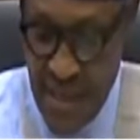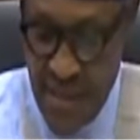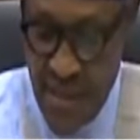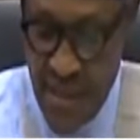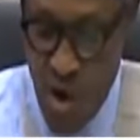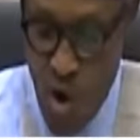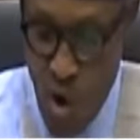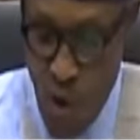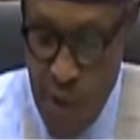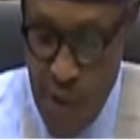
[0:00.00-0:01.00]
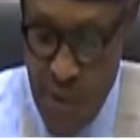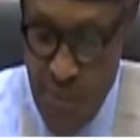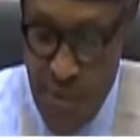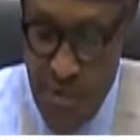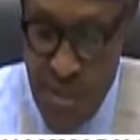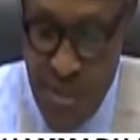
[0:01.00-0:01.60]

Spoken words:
can only be